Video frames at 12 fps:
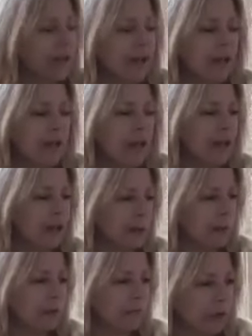And and
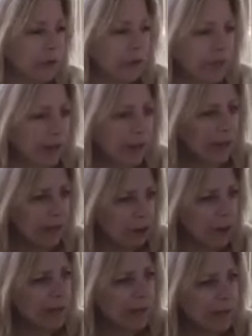it's been very exciting
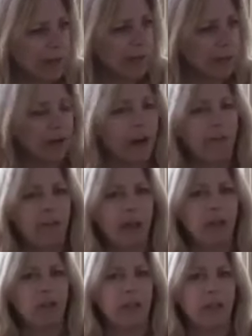trying to get here. I've
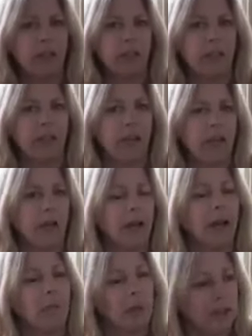actually uh,
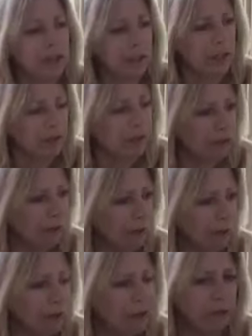I wanted to
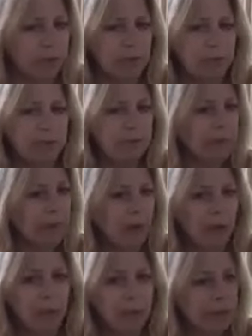interview you
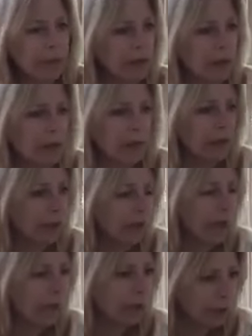almost uh, a year and
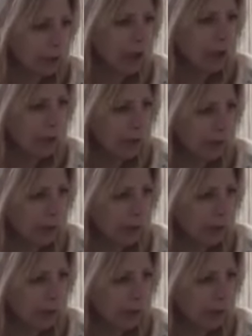a half, two years